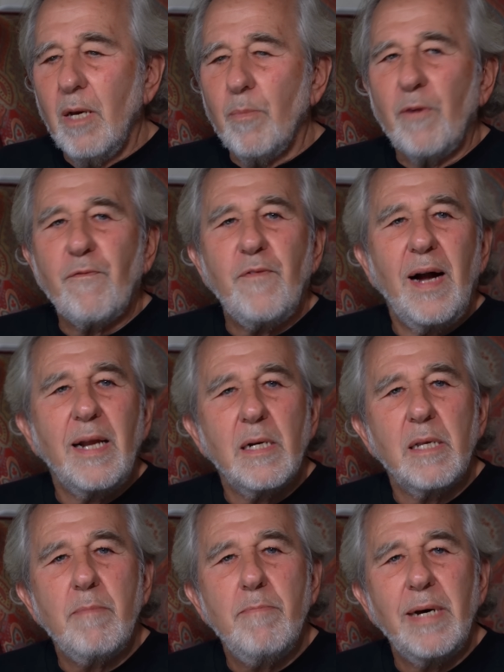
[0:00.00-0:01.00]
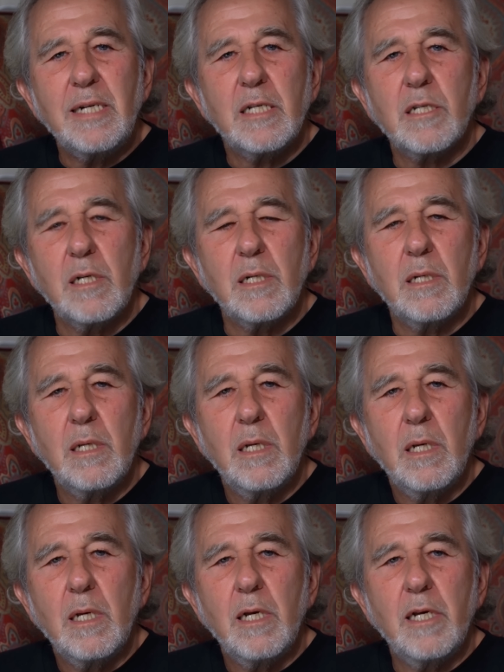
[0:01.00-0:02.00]
But finally, medicine
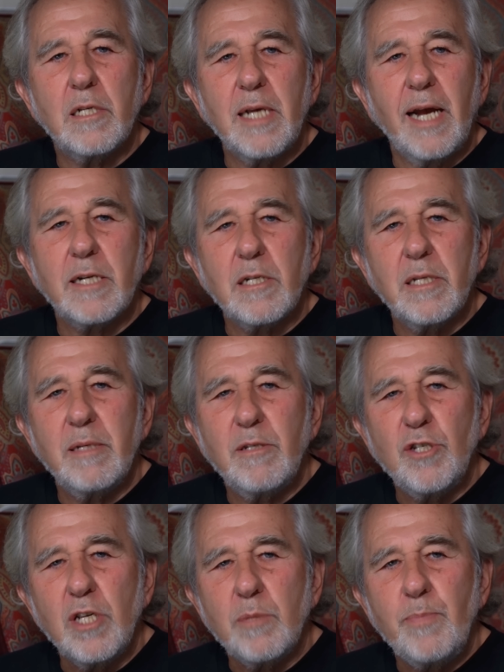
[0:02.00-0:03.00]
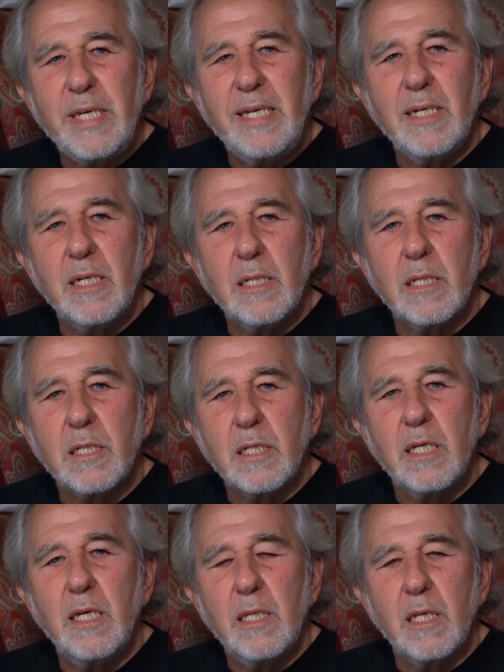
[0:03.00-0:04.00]
is actually just beginning to
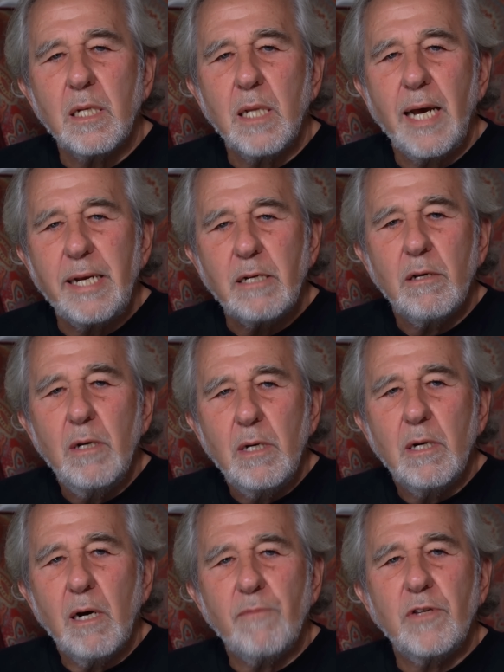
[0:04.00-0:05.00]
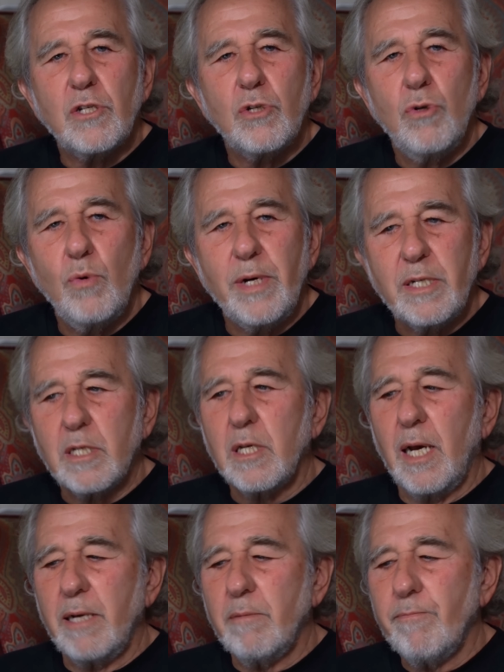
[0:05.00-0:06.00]
see the light of this new
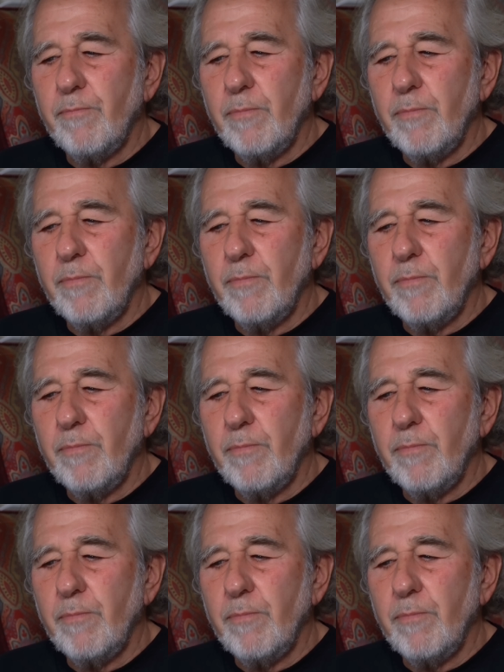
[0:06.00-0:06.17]
insight.